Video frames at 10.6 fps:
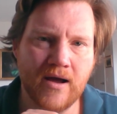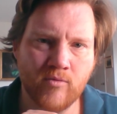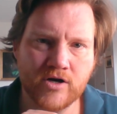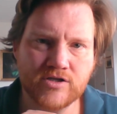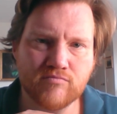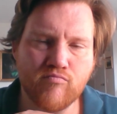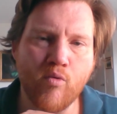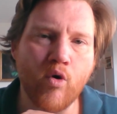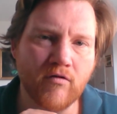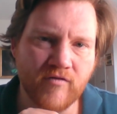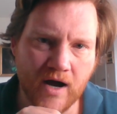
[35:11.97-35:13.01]
Emirates
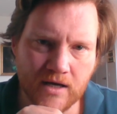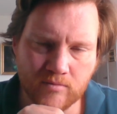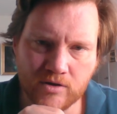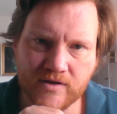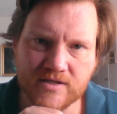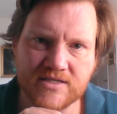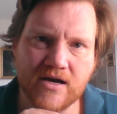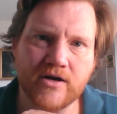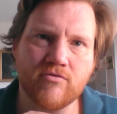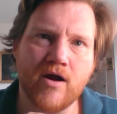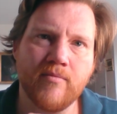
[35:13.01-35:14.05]
more viable than
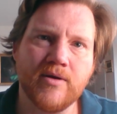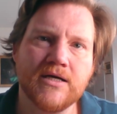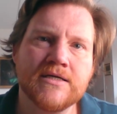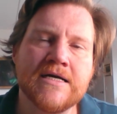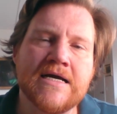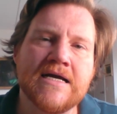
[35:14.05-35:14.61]
Saudi Arabia